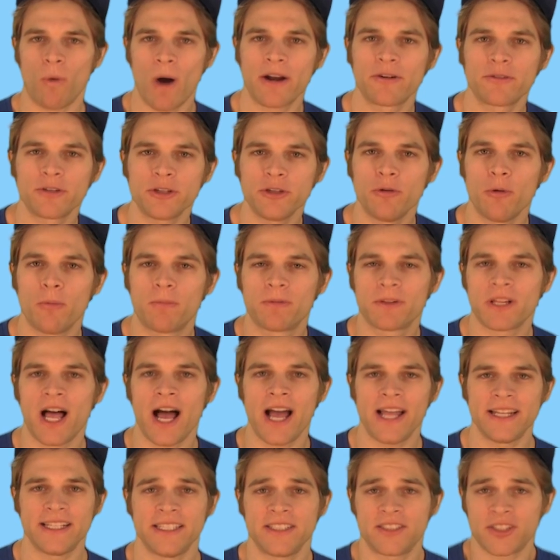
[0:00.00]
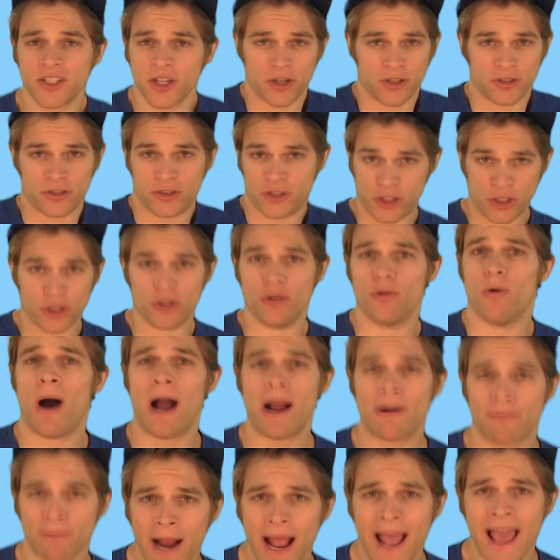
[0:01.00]
why don't you apply this to
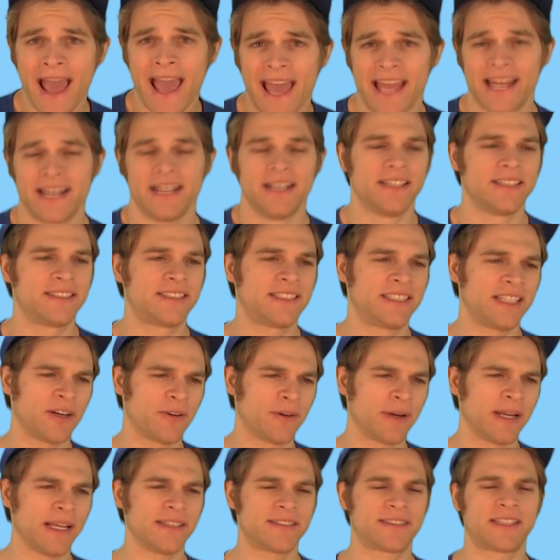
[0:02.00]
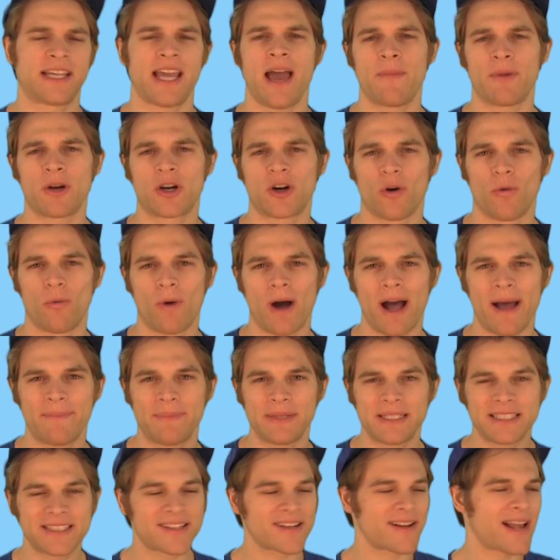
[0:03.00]
Iran? Syria's chemical
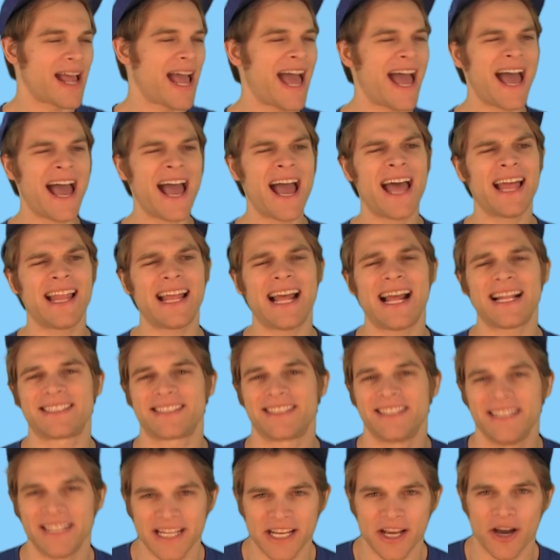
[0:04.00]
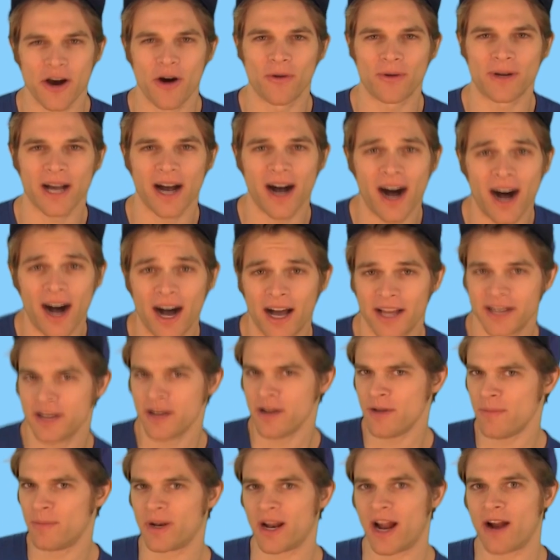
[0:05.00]
weapons? That's neocon.
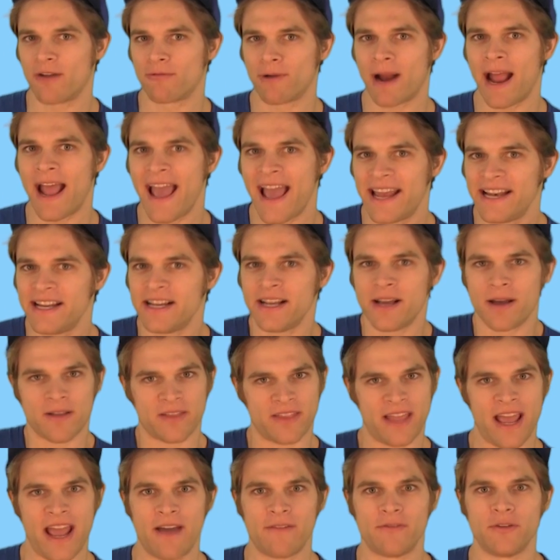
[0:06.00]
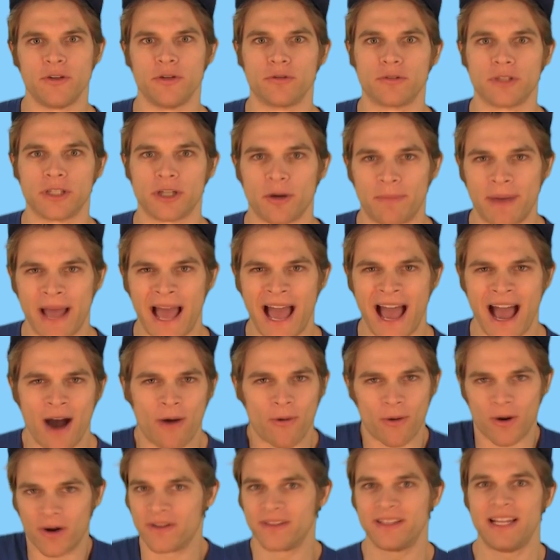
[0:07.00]
But Iran, they have nuclear
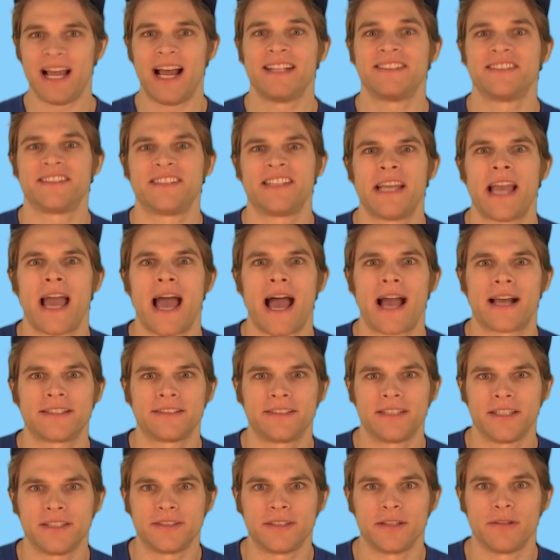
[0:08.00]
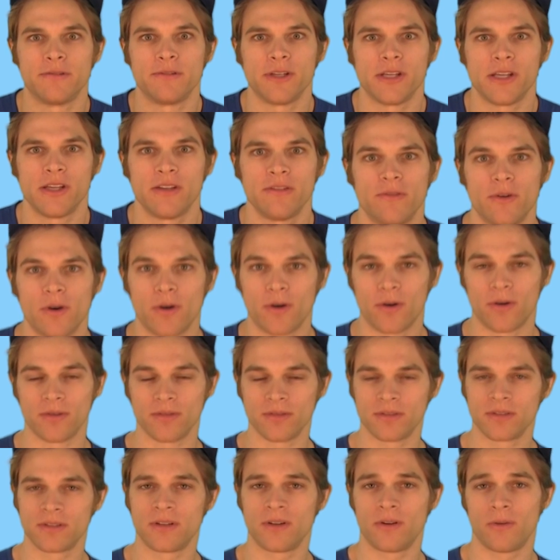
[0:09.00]
power. That's the axis of evil.
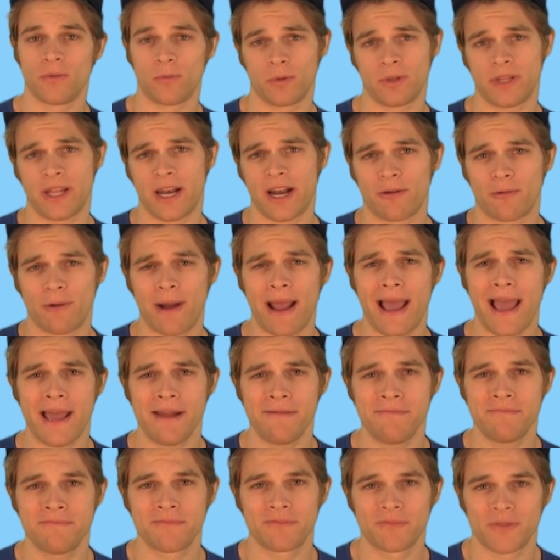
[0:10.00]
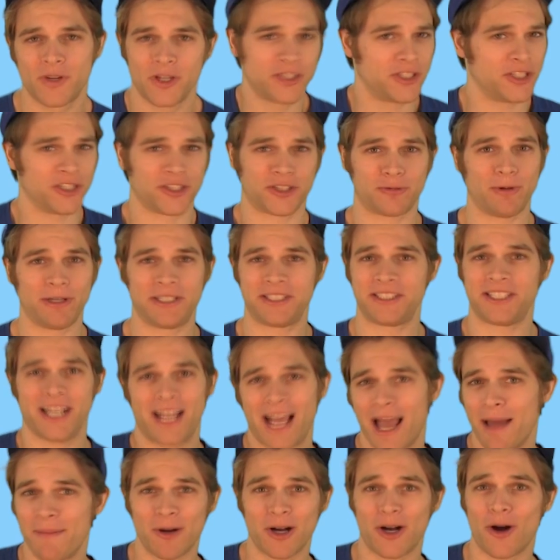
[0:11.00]
Well, then Iran could just switch to
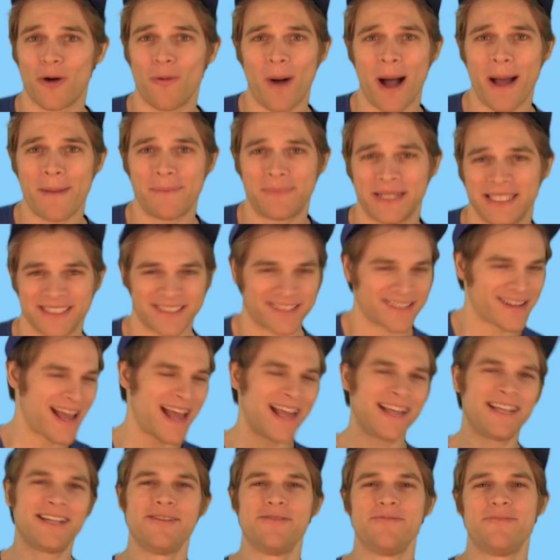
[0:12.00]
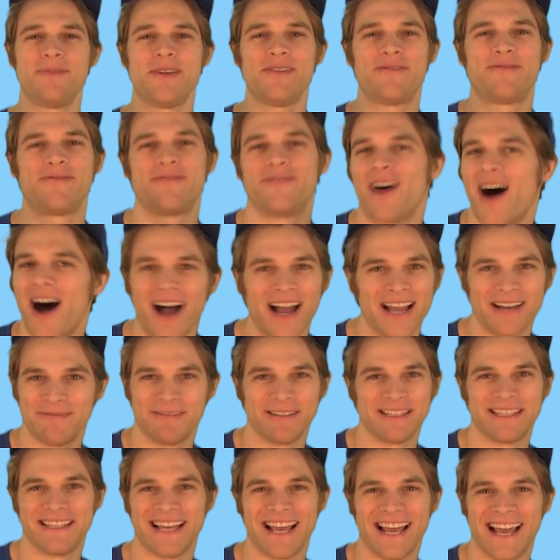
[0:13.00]
chemical weapons and you'd be fine
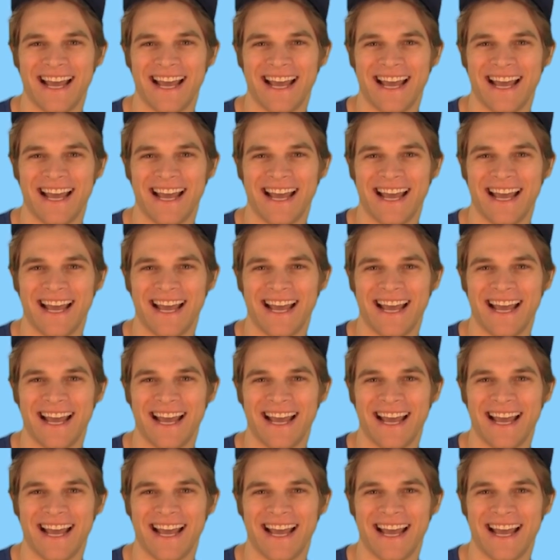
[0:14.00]
with